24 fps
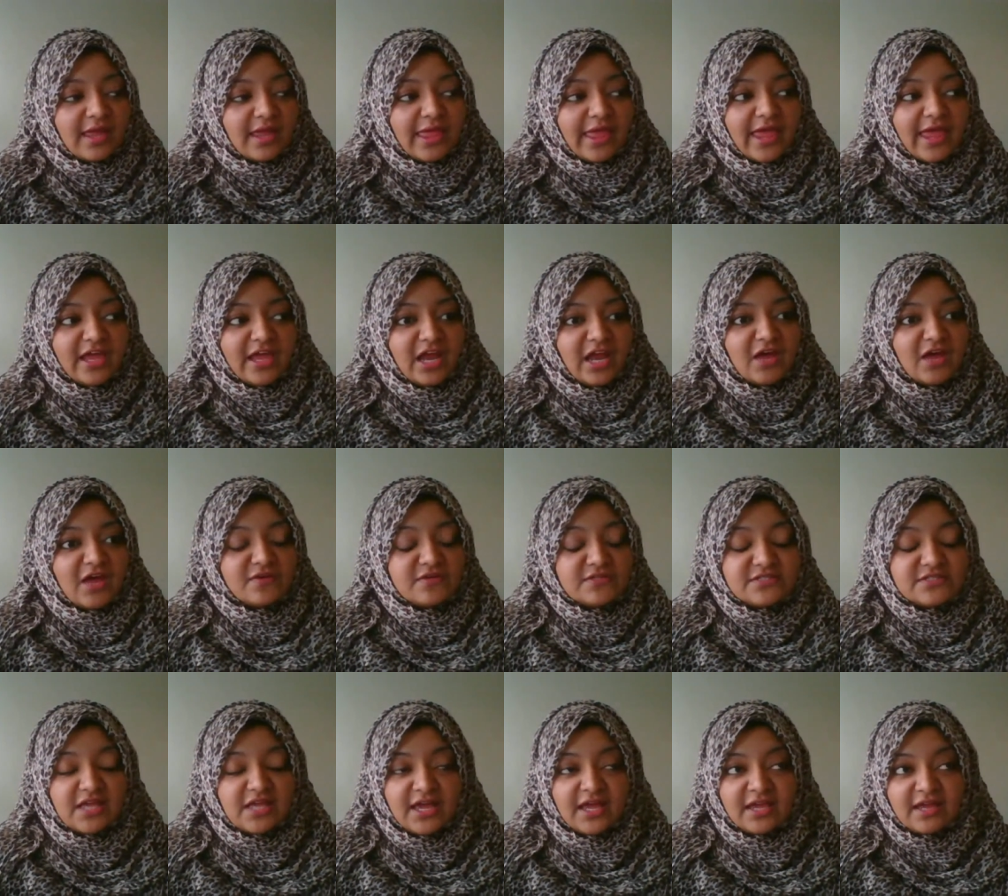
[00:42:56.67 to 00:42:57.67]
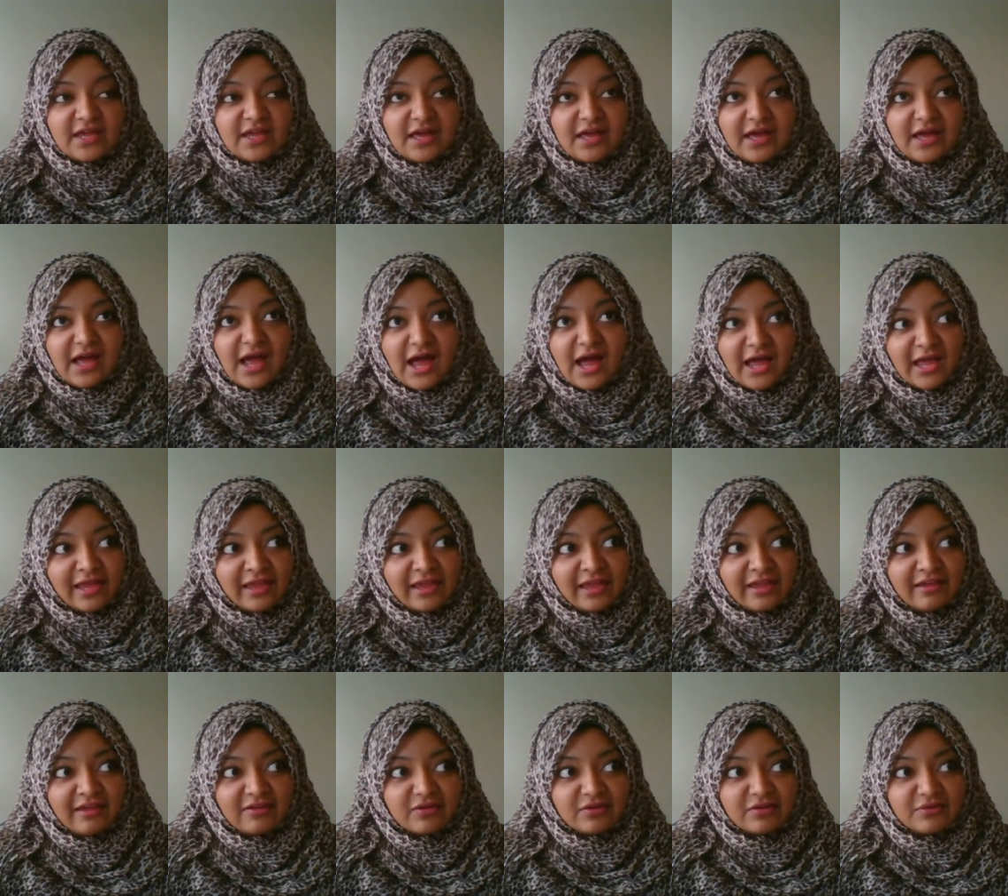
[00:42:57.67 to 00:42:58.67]
and I was like,
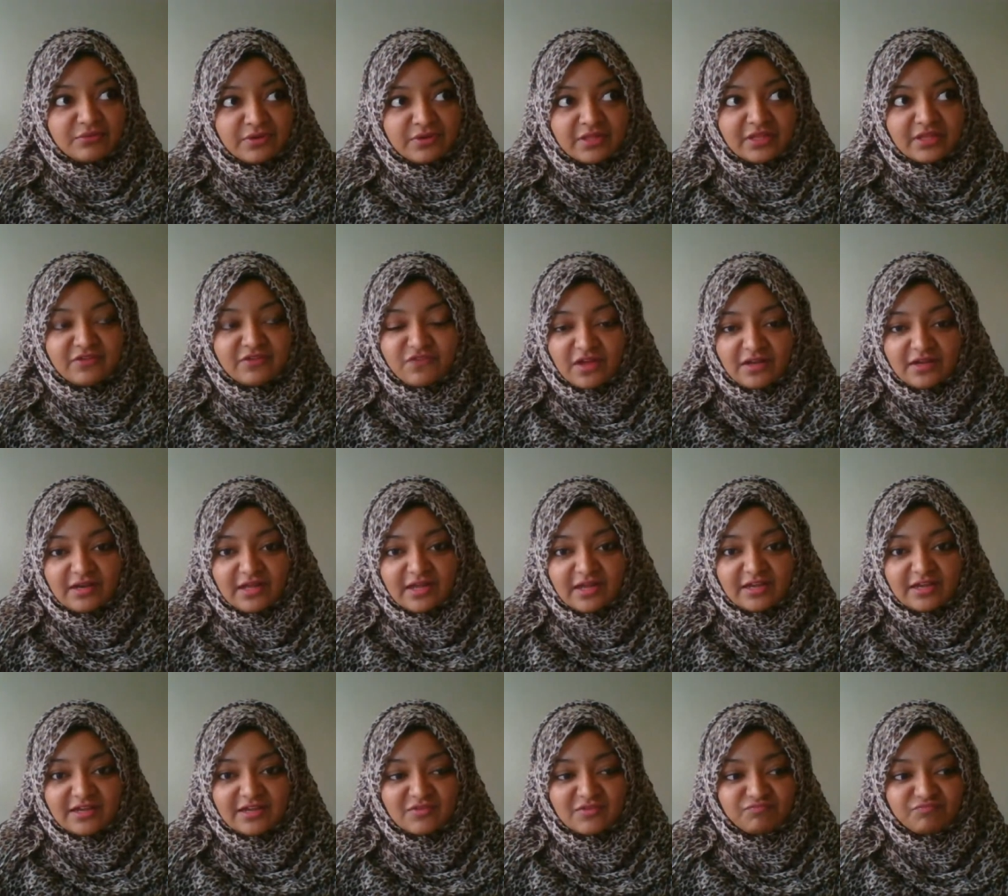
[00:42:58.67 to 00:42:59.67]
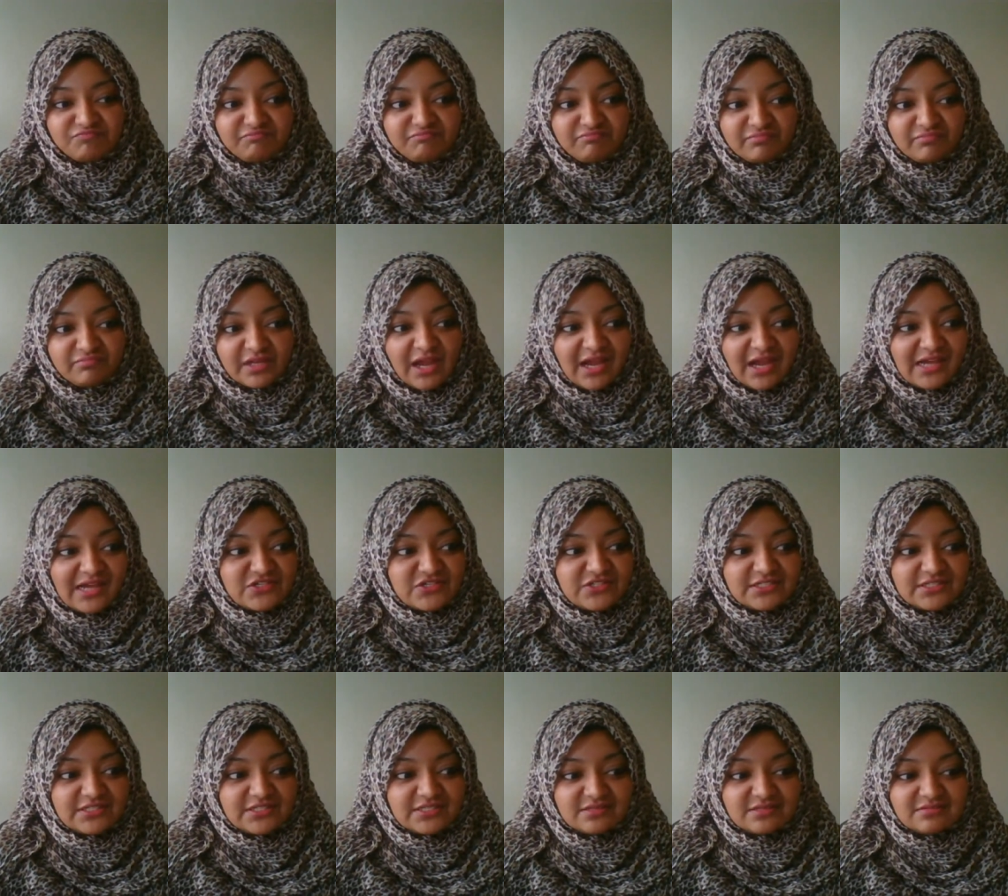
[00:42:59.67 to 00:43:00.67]
I really felt like I should
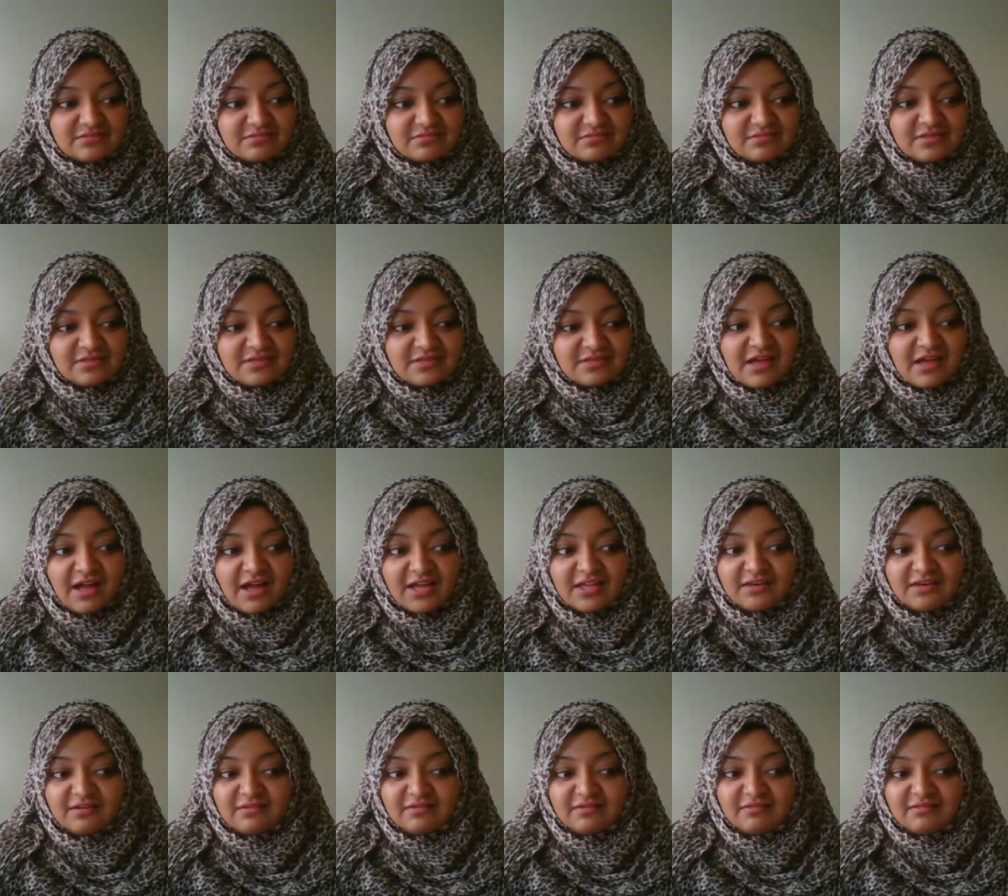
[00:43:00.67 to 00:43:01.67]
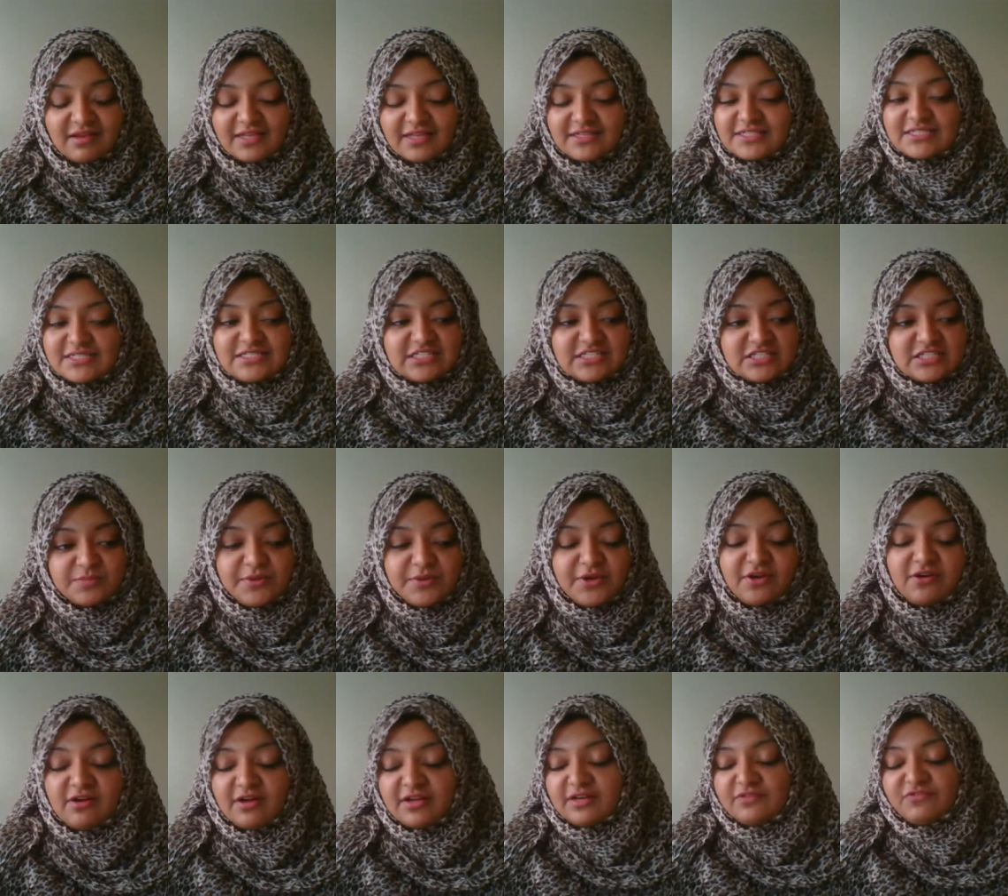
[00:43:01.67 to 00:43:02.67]
just not like just disappear
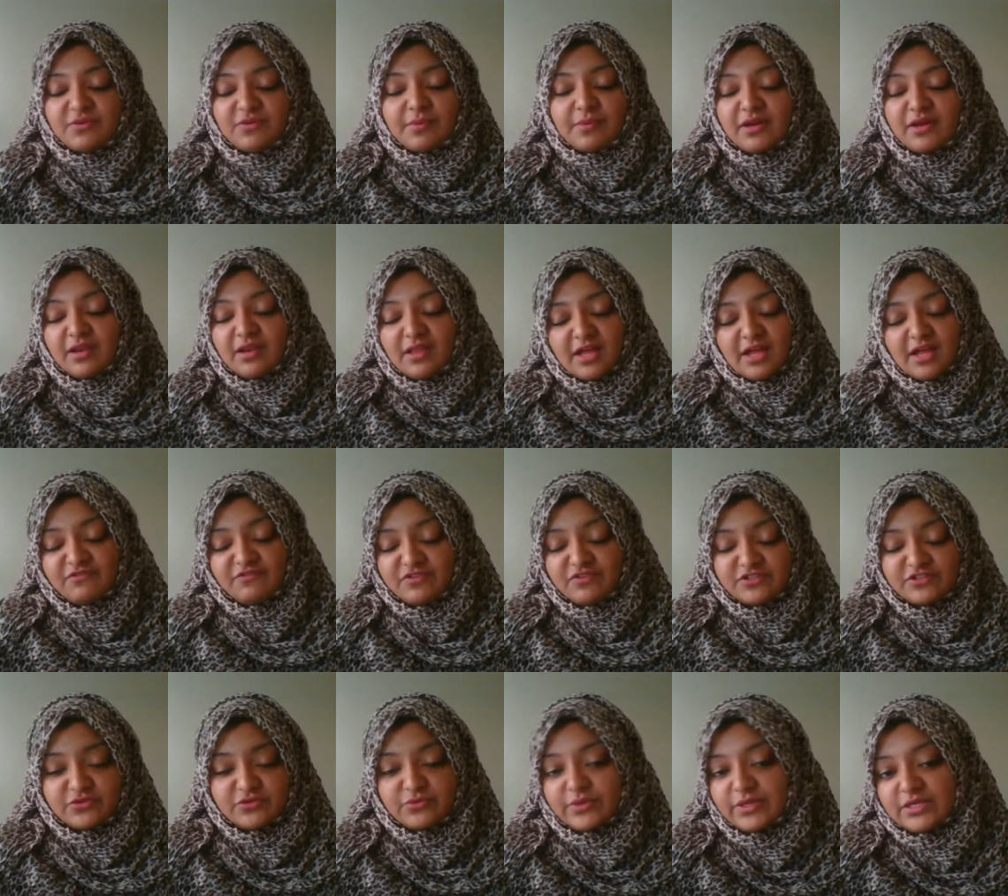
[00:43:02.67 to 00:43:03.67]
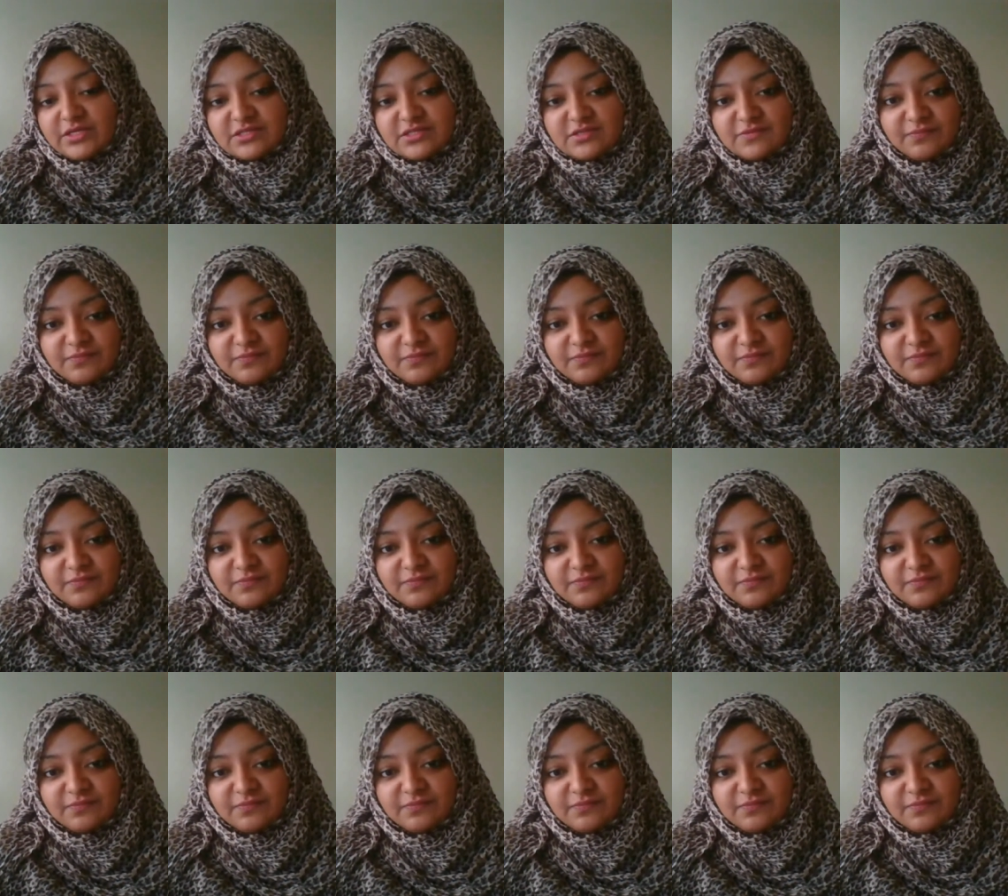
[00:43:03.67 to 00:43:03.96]
on from online for 2 weeks.